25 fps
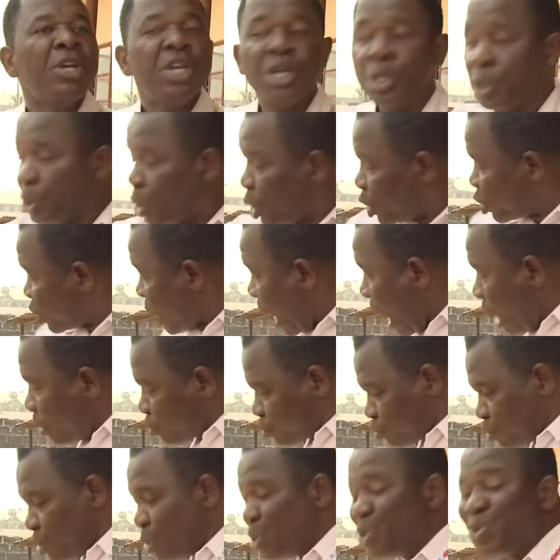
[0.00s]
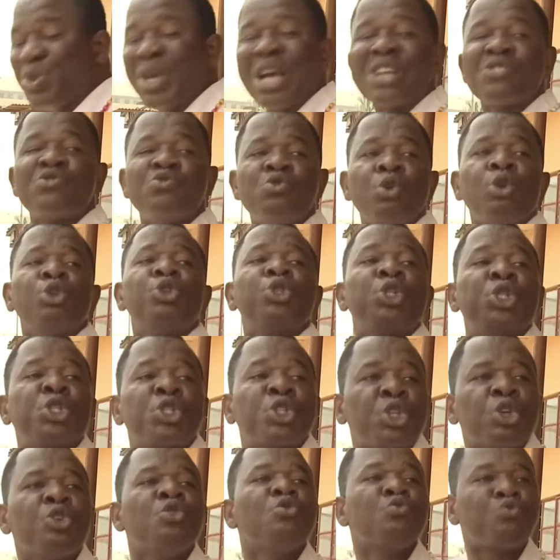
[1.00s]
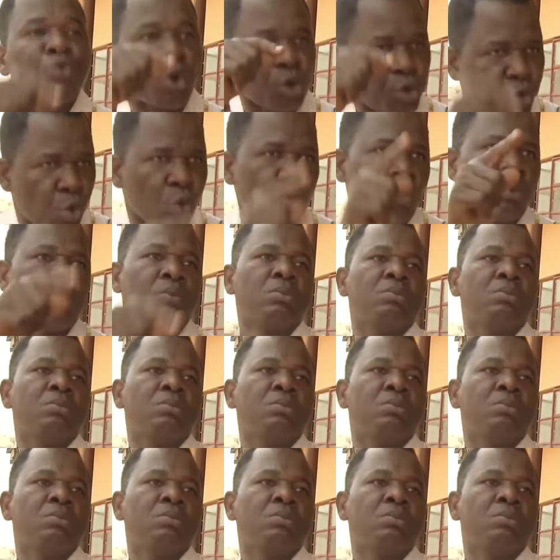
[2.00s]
in this house, there's no shishi for you.